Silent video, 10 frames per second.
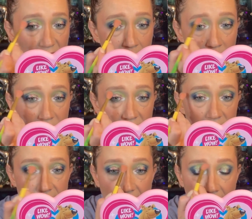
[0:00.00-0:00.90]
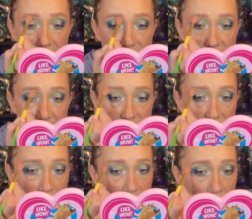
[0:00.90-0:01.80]
And being in the accident,
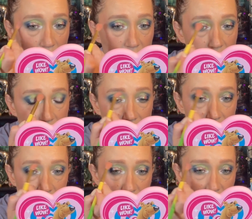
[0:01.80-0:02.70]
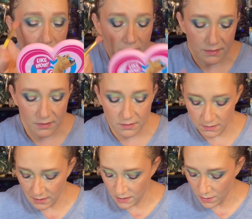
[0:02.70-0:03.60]
you know, she,
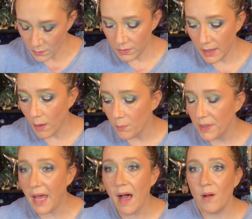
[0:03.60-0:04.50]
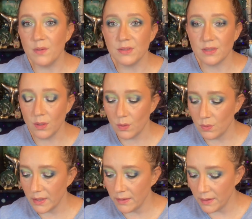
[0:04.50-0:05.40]
you know, helped me out.
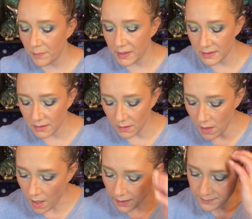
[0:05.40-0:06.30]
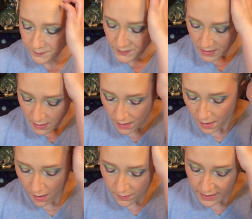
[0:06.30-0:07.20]
So it means a lot. All